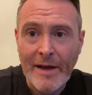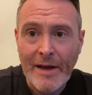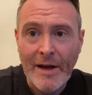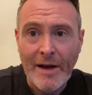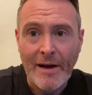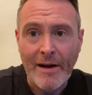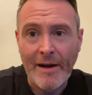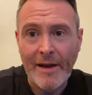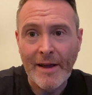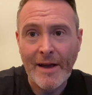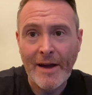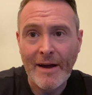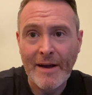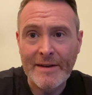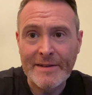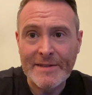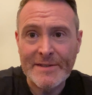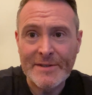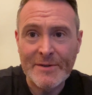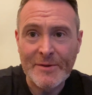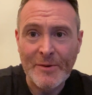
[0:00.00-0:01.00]
Hi
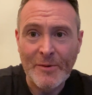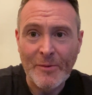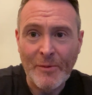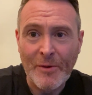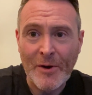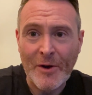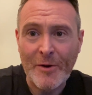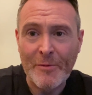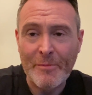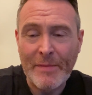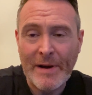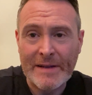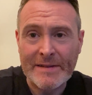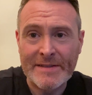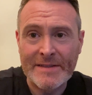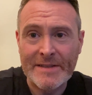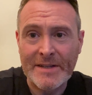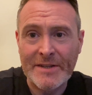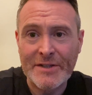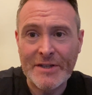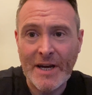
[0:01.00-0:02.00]
guys, welcome back to
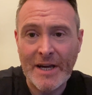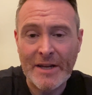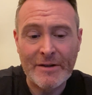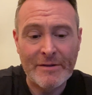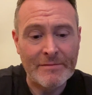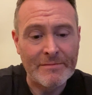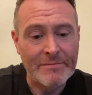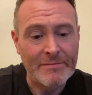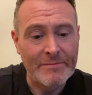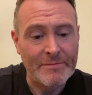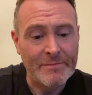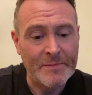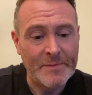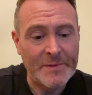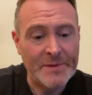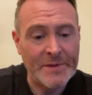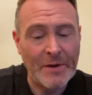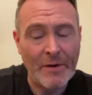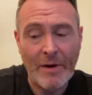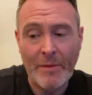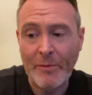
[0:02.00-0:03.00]
the channel.
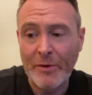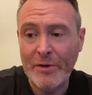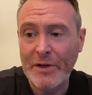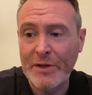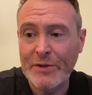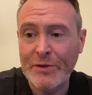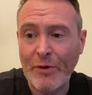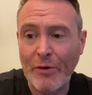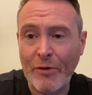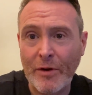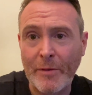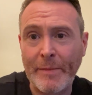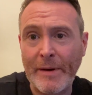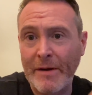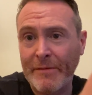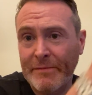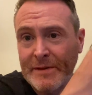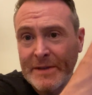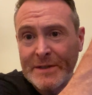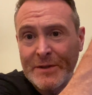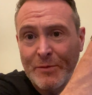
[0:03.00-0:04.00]
So I'm going to talk
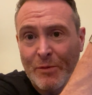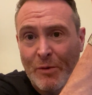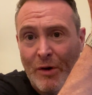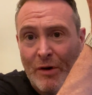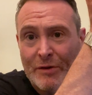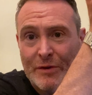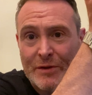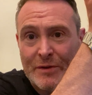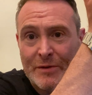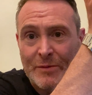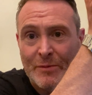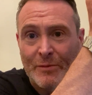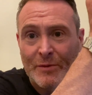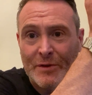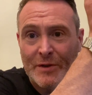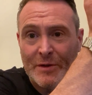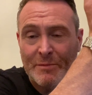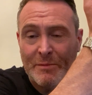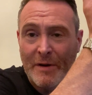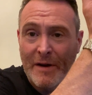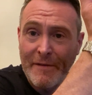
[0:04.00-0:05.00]
about this watch, which
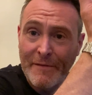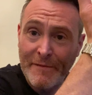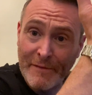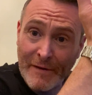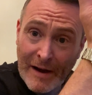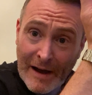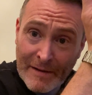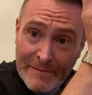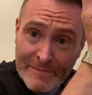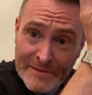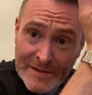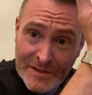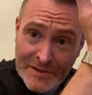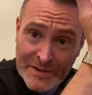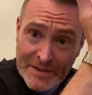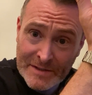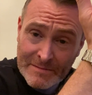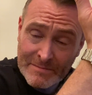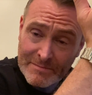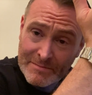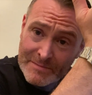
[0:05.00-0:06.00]
is my
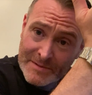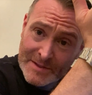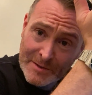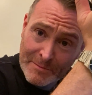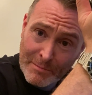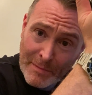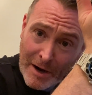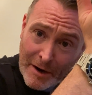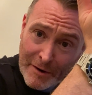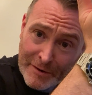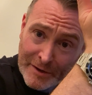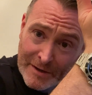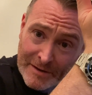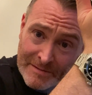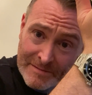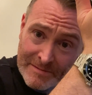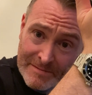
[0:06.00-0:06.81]
5-digit Submariner.